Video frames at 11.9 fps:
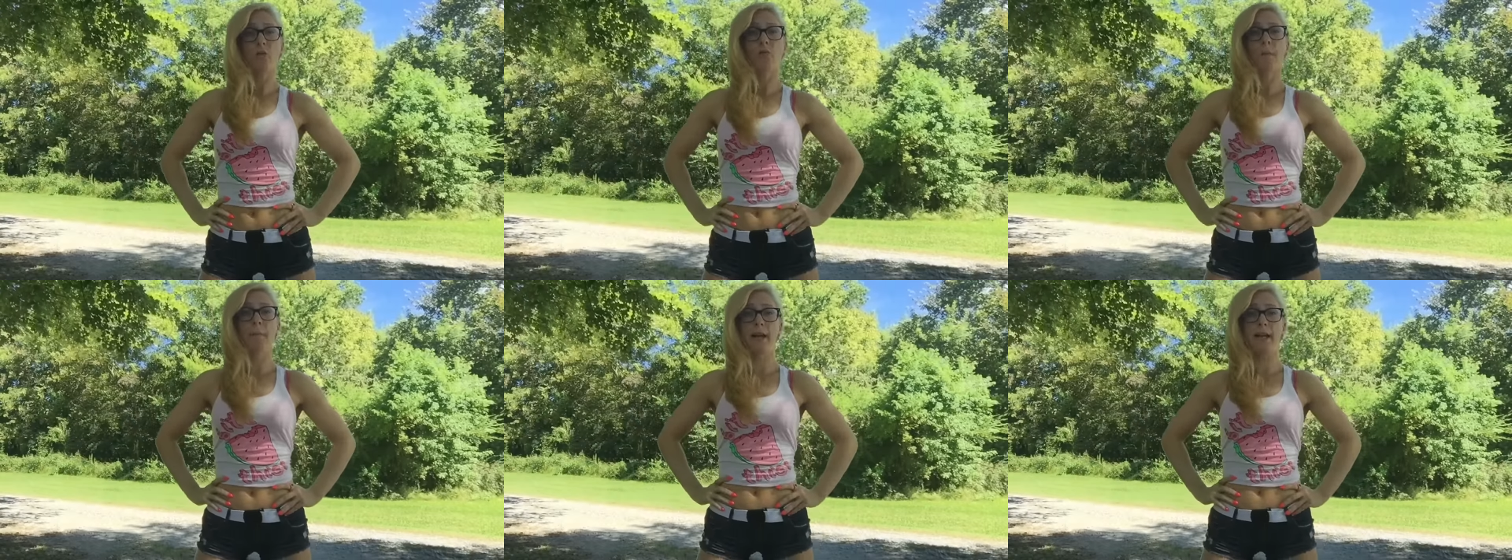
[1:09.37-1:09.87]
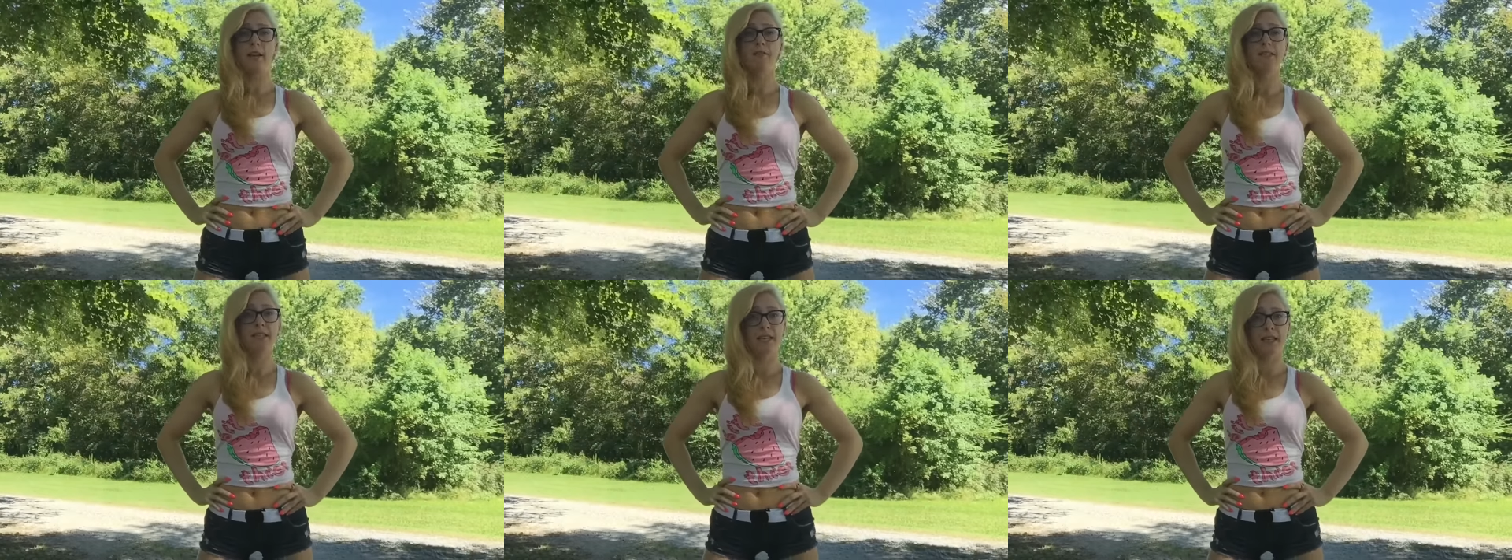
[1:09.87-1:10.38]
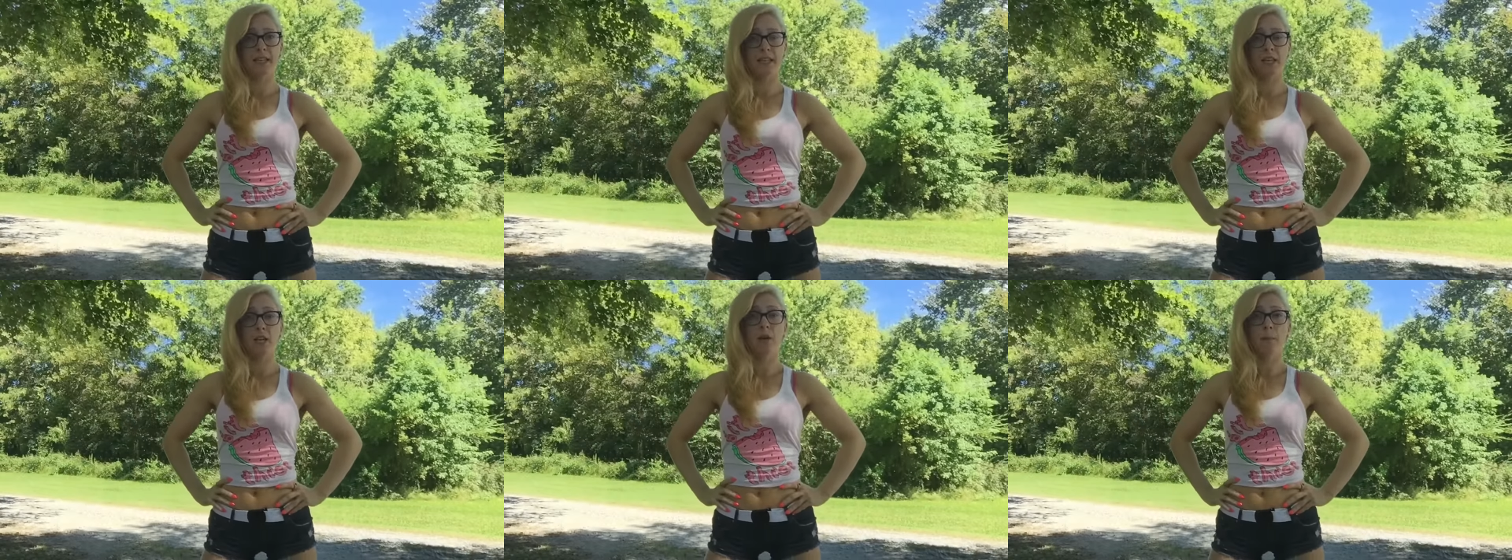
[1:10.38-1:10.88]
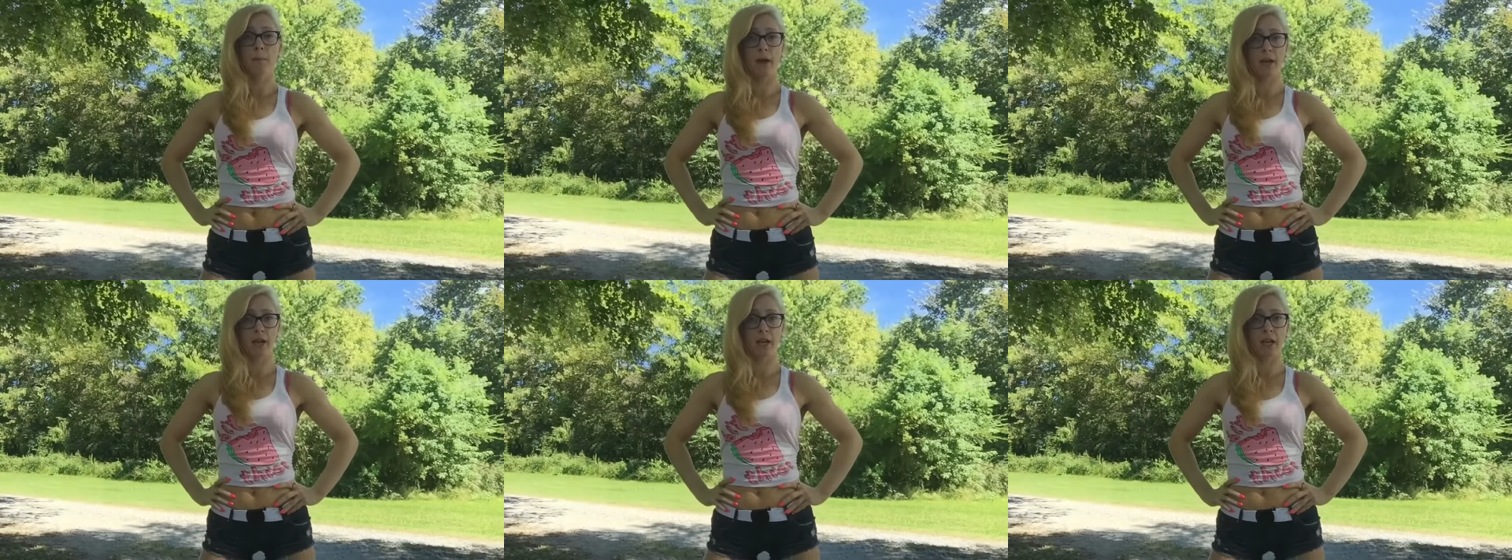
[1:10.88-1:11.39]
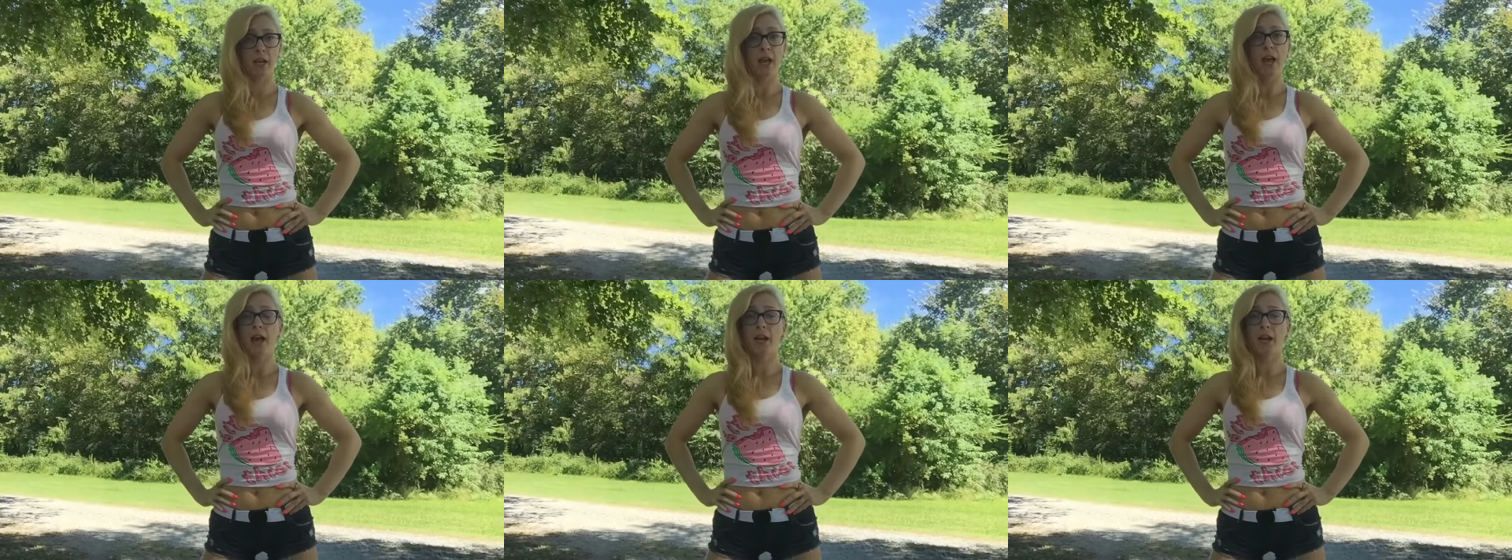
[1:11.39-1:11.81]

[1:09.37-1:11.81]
repetitive sitting, bending,